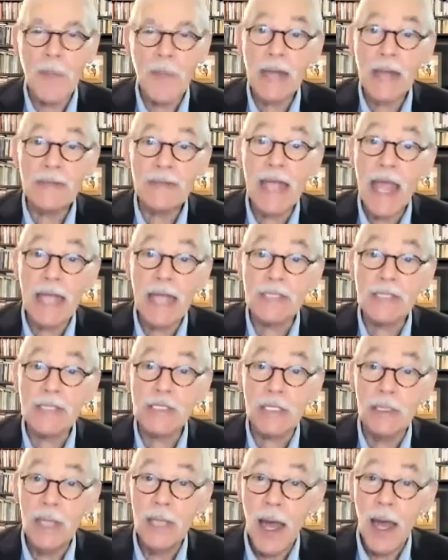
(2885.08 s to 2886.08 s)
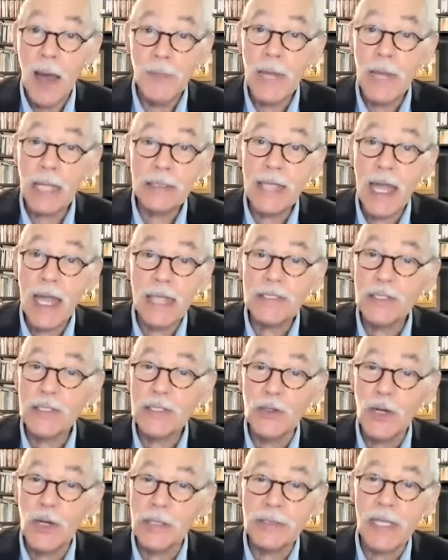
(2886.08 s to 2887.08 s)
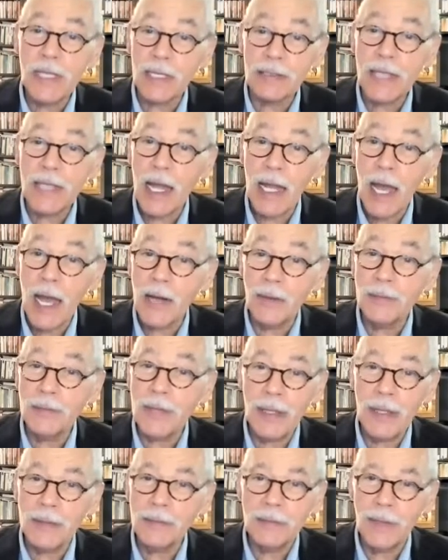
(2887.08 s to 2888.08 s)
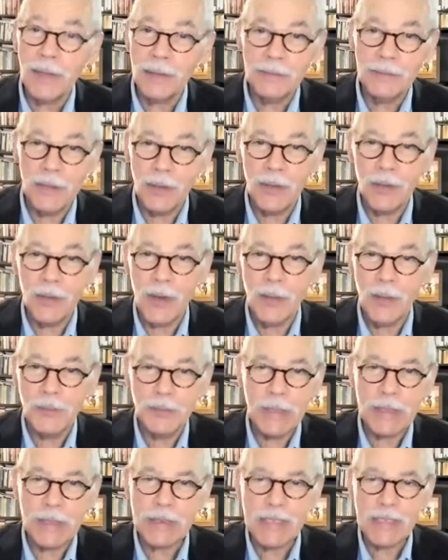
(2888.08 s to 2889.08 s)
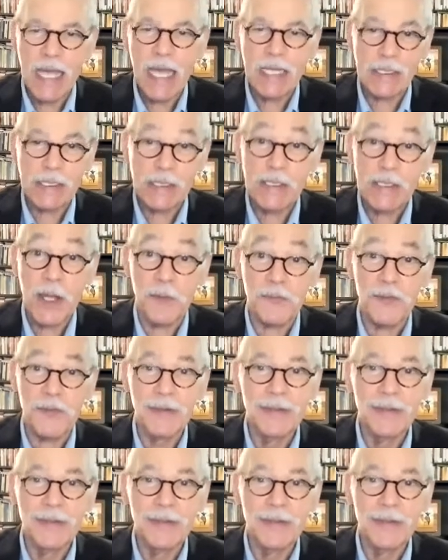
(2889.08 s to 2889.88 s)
not dancing. I'm not dancing on TikTok. I don't know. No. I'm just saying stuff.